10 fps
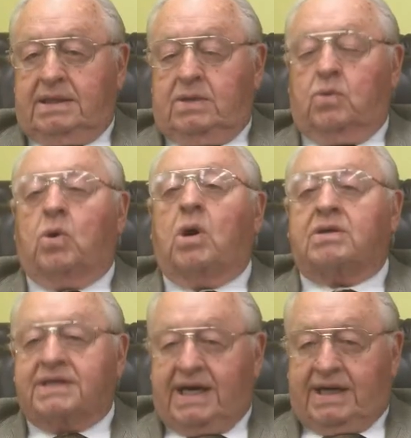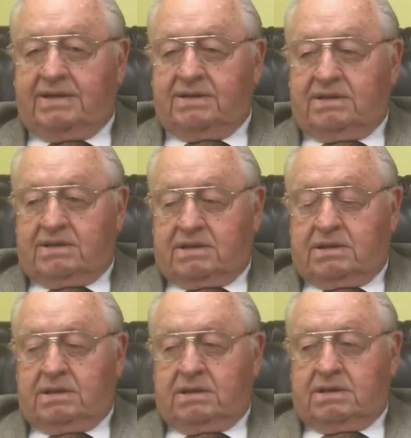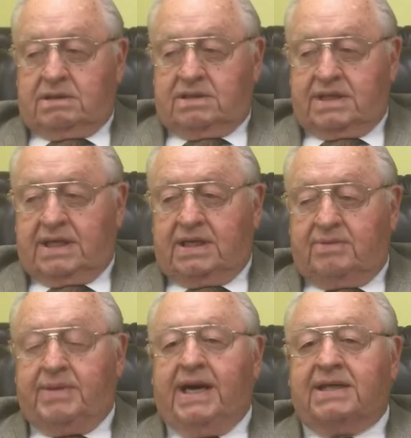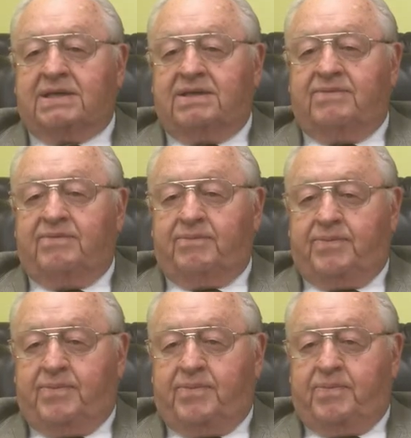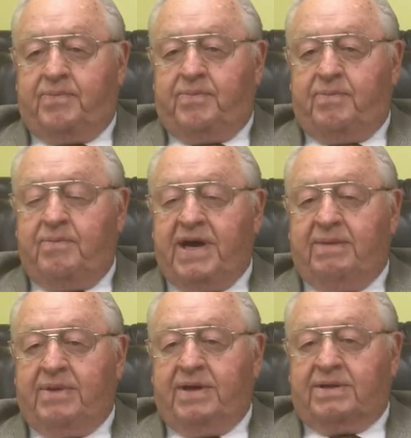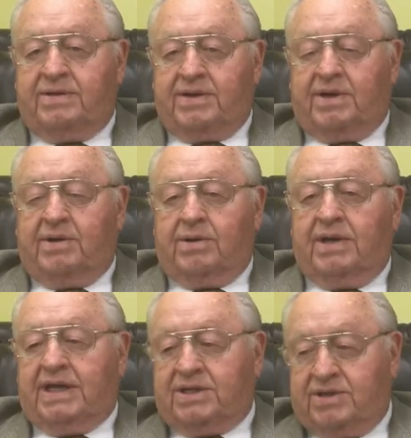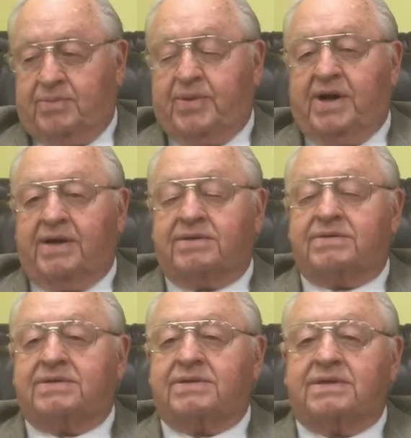walked out, said goodbye to the baby, to the girl, and to the parents,